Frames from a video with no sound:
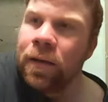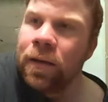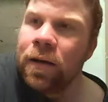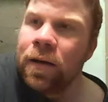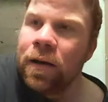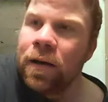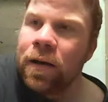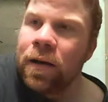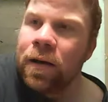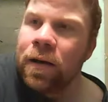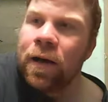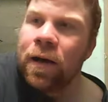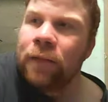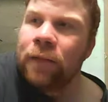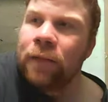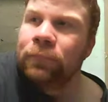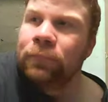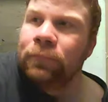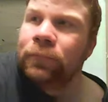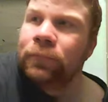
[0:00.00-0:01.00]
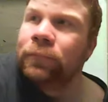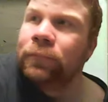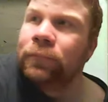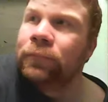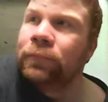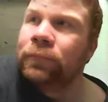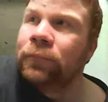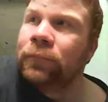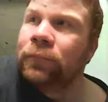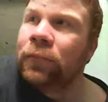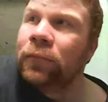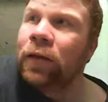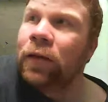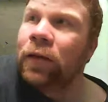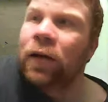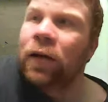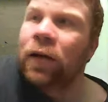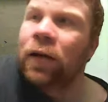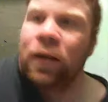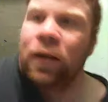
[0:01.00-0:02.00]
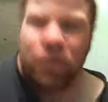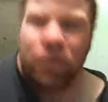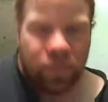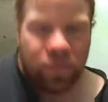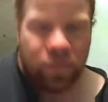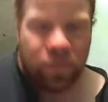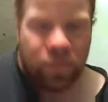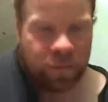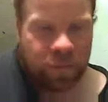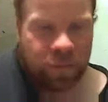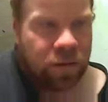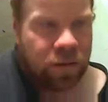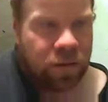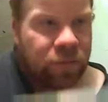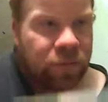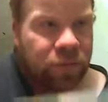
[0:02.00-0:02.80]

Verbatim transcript: And I got East,